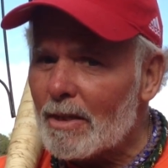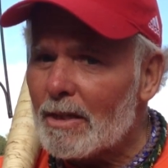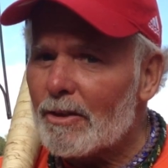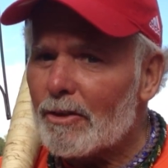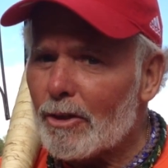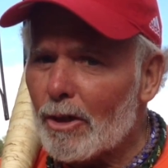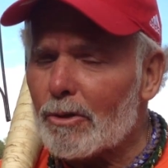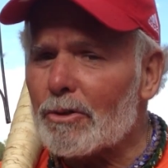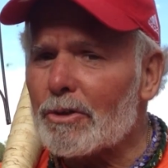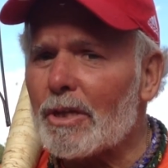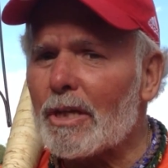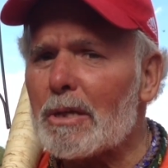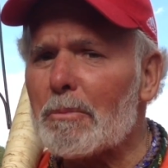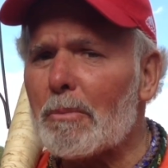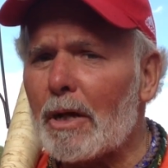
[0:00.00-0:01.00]
Notre
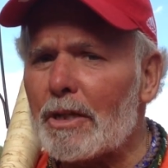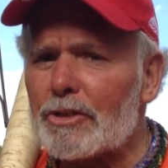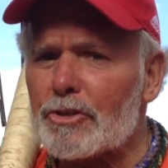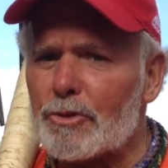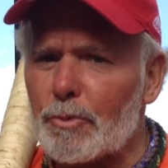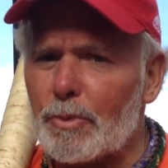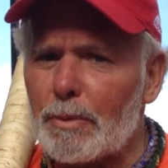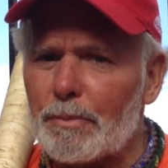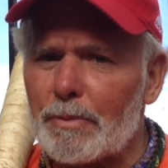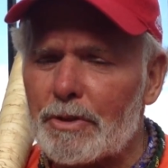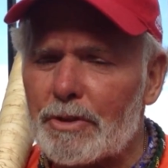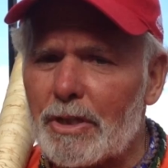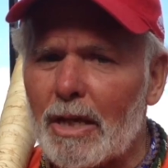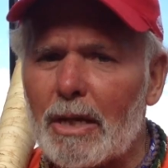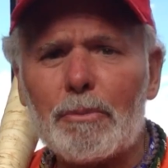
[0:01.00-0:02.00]
Dame might sweep the
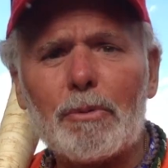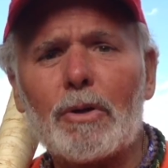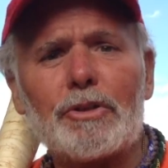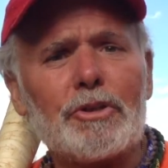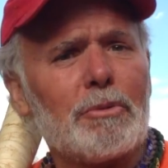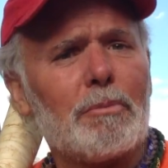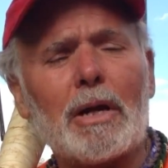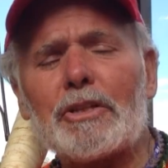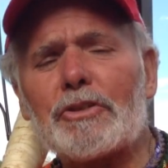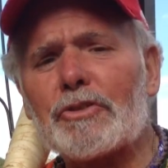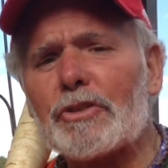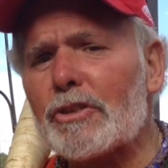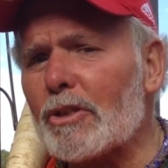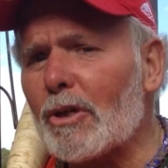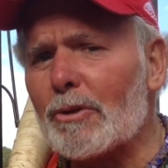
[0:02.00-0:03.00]
table, and you might
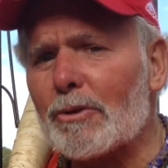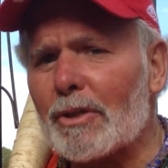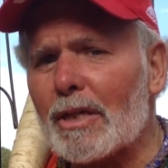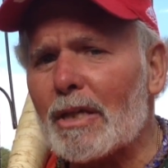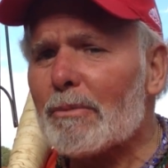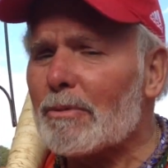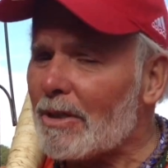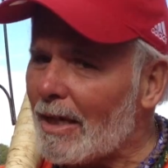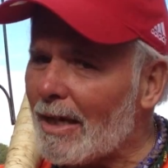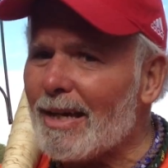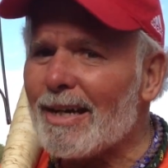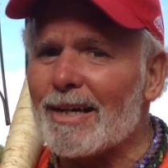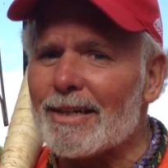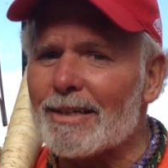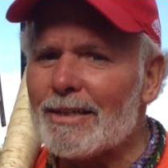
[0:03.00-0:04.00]
see Notre
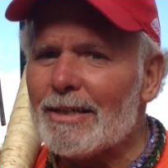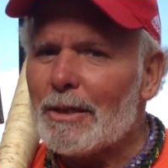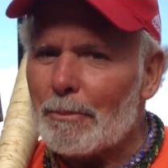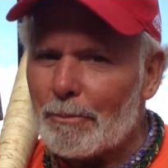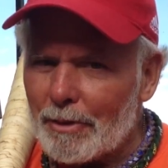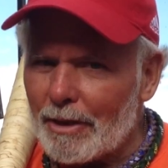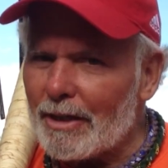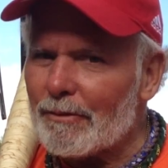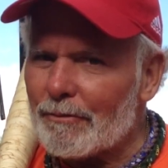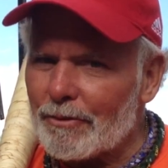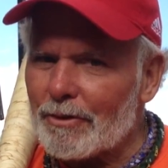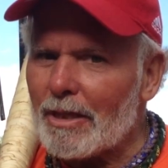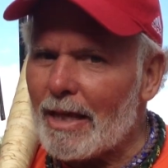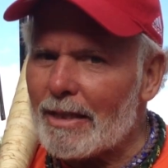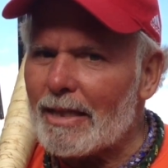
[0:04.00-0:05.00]
Dame, playing for
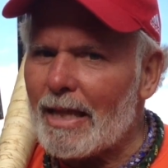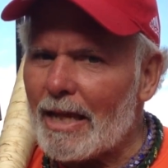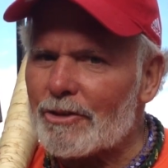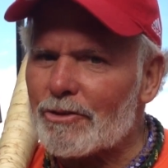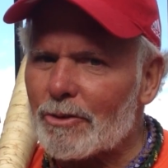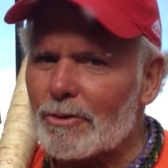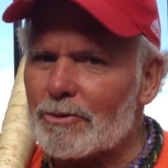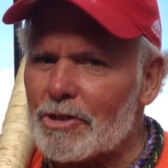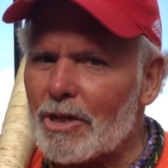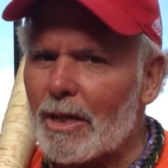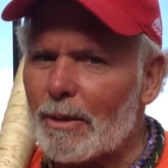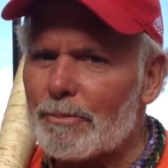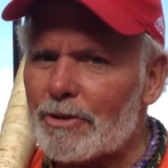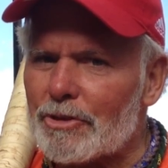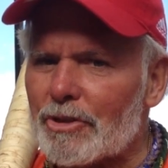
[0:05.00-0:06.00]
that national
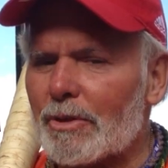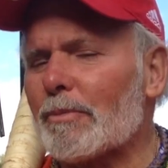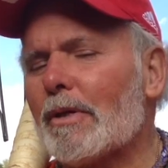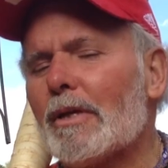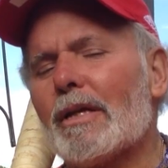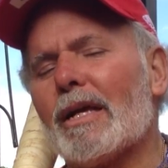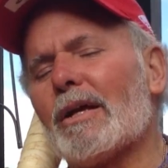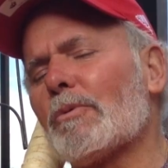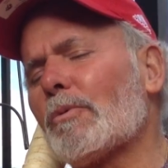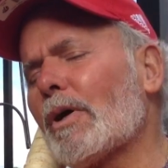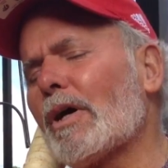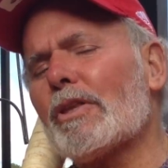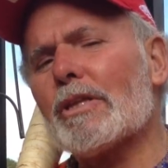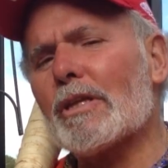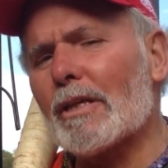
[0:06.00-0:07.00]
championship. And
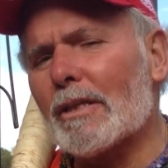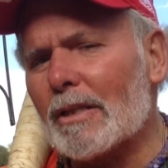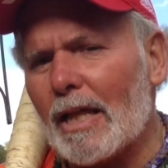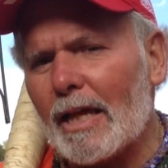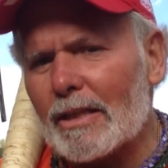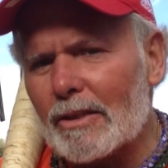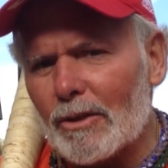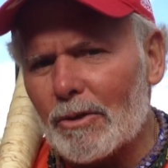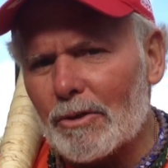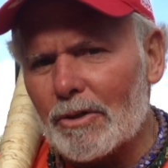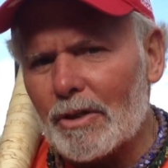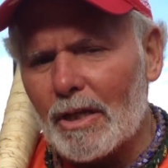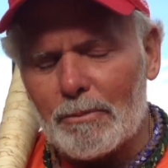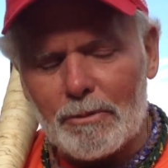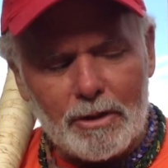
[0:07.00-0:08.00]
whether you like Notre
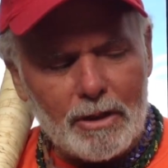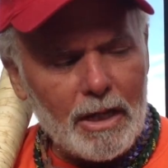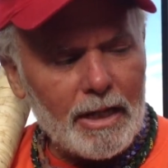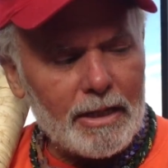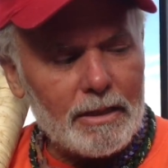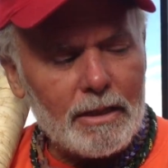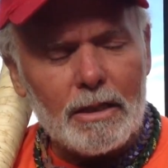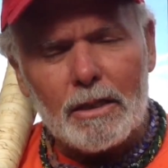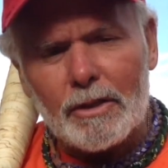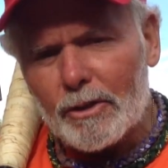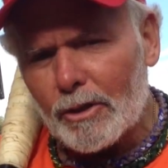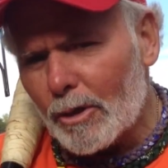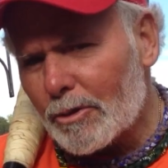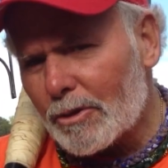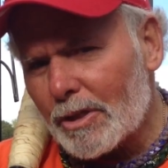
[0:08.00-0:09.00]
Dame or not,
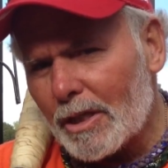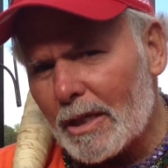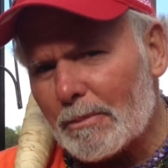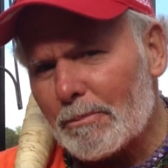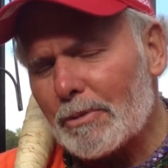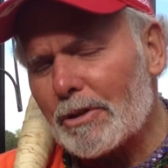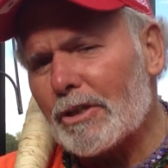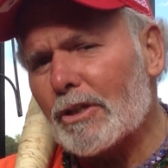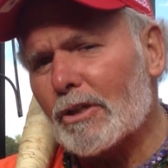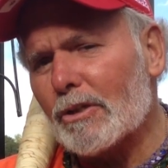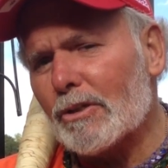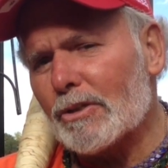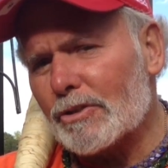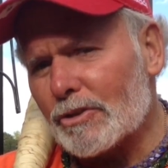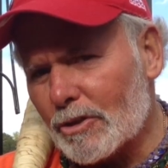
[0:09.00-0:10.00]
Notre Dame being
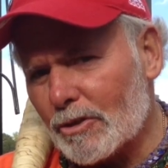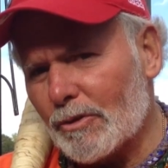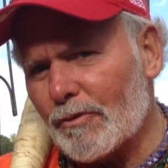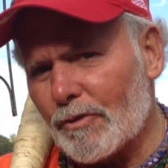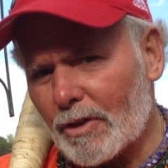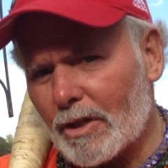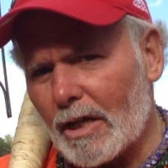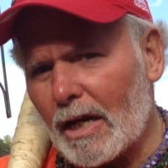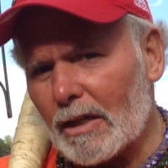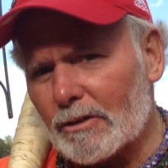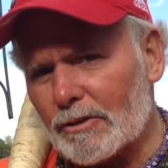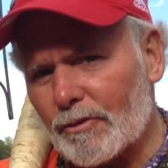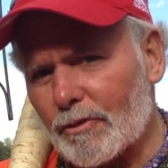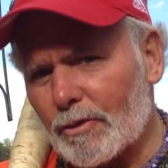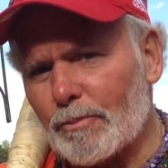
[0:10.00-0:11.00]
good is good for
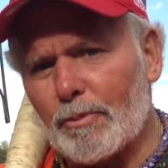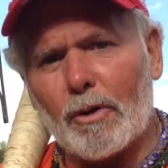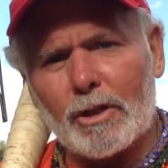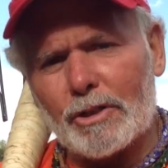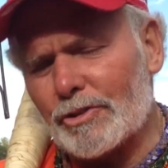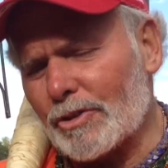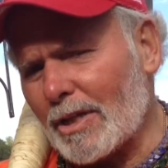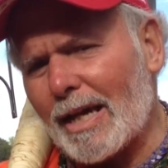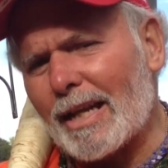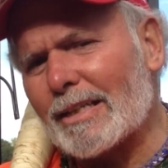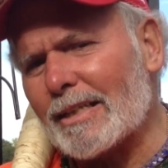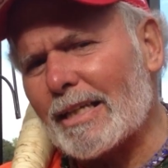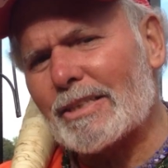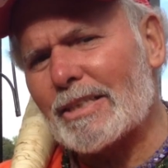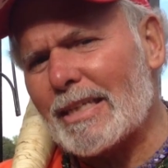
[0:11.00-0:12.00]
college football, because they're kind of
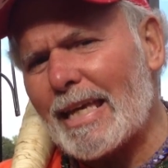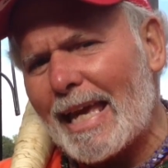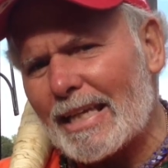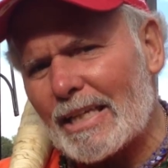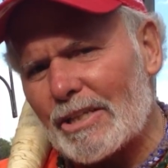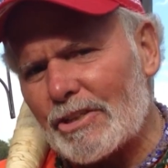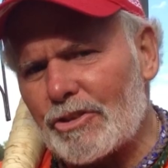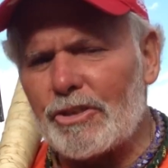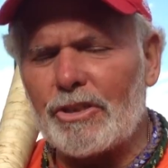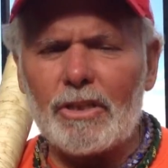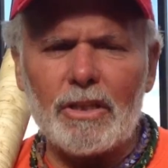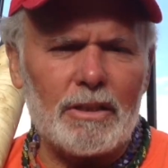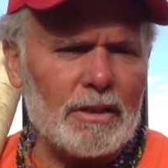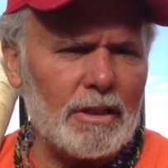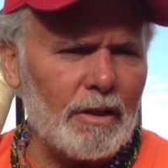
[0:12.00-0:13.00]
like the Yankees. You
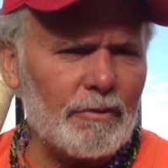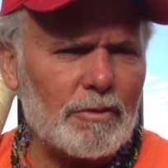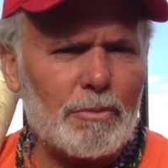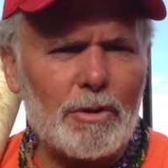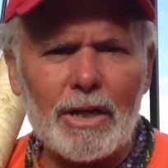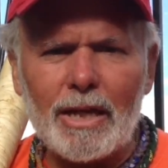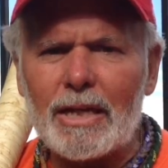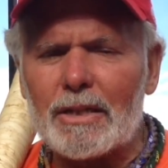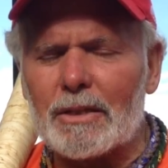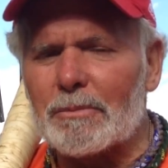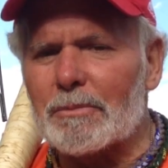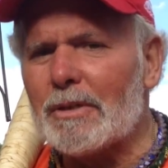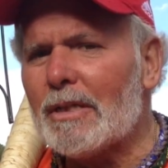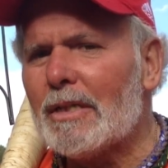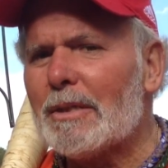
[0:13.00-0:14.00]
either love them or hate them,
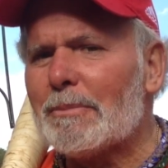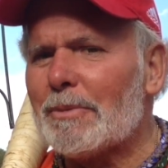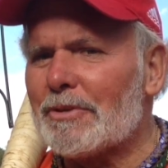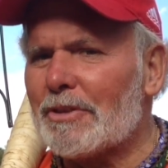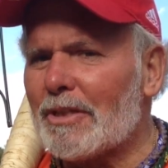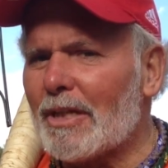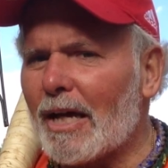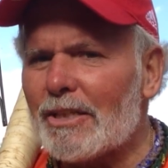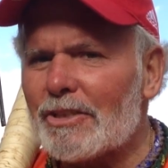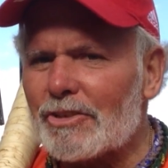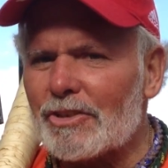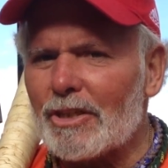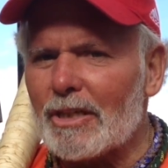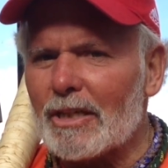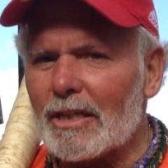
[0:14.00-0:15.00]
but the nice
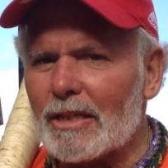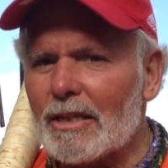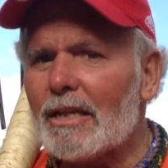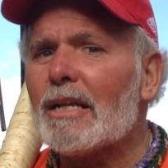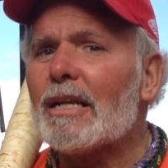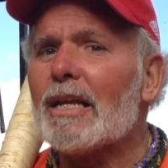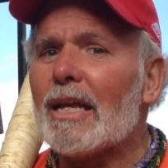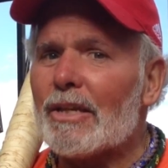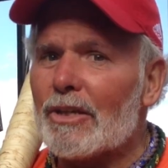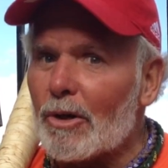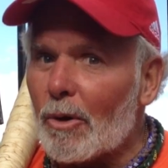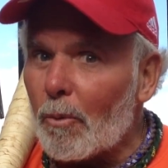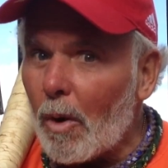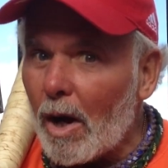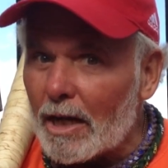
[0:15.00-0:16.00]
thing, you
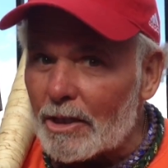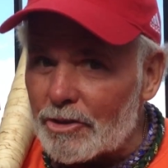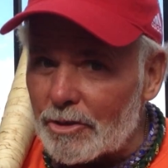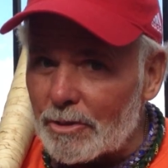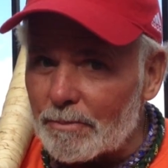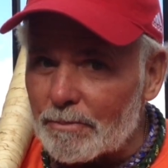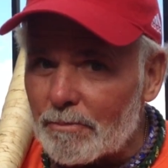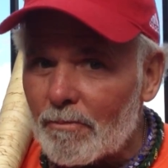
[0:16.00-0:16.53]
watch them.